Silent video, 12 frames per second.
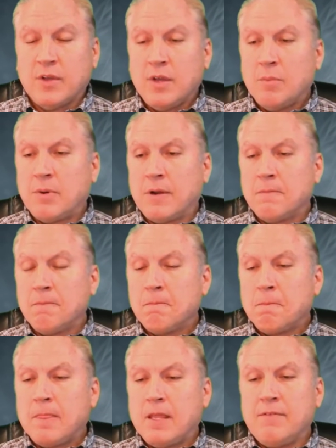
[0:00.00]
But
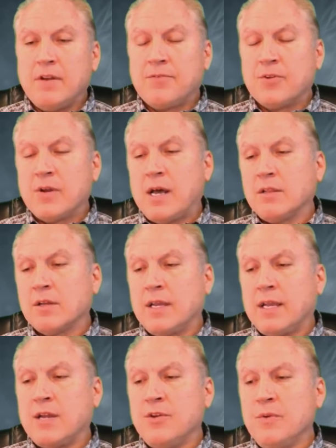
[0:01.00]
even if you're not looking
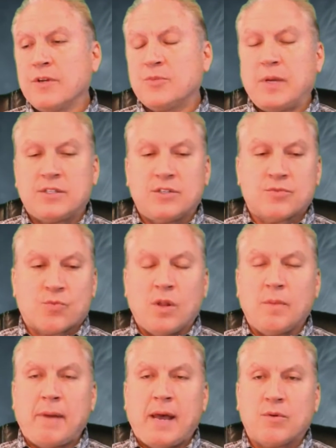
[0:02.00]
at new expenses, roll it
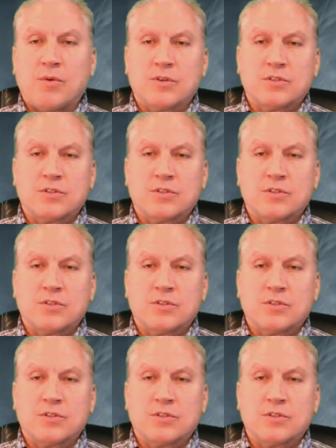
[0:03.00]
backwards.